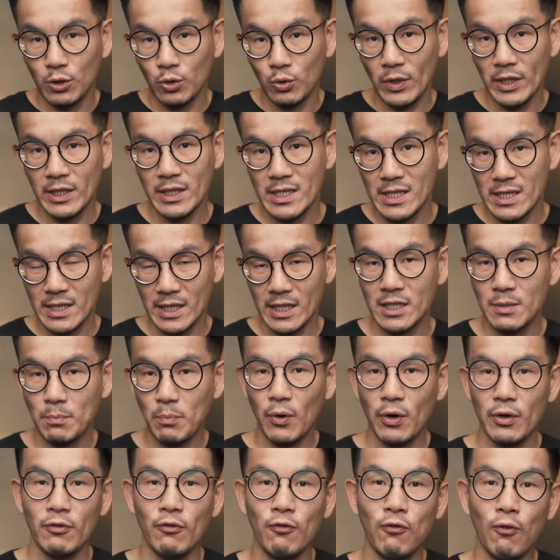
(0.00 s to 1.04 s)

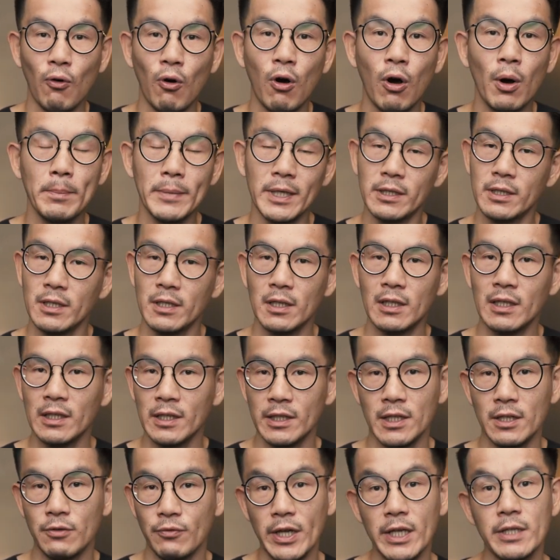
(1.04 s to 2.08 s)
26.4 meter
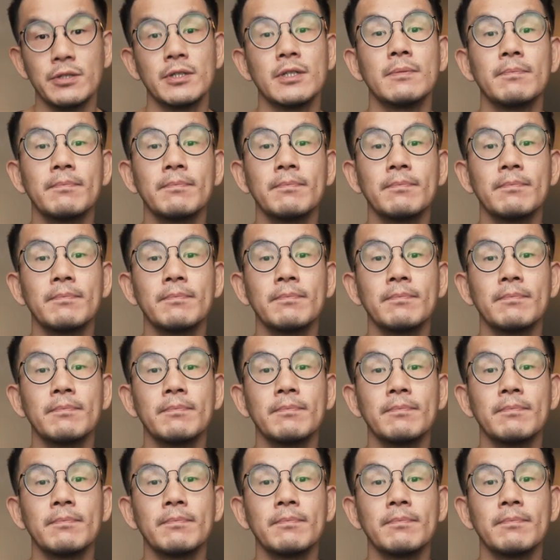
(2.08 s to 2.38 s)
cleaning range.